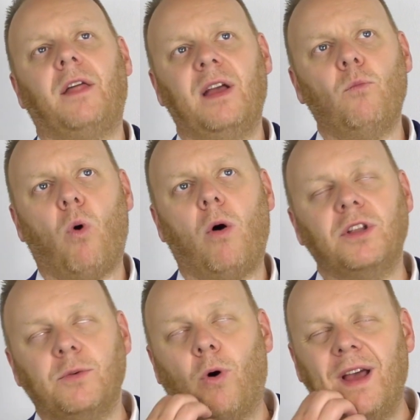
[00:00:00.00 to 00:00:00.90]
I think
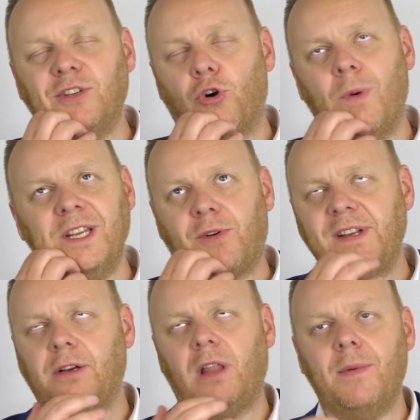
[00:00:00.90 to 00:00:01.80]
what what is always
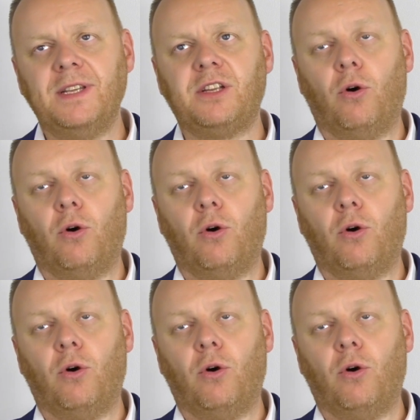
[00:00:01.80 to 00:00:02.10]
critical though is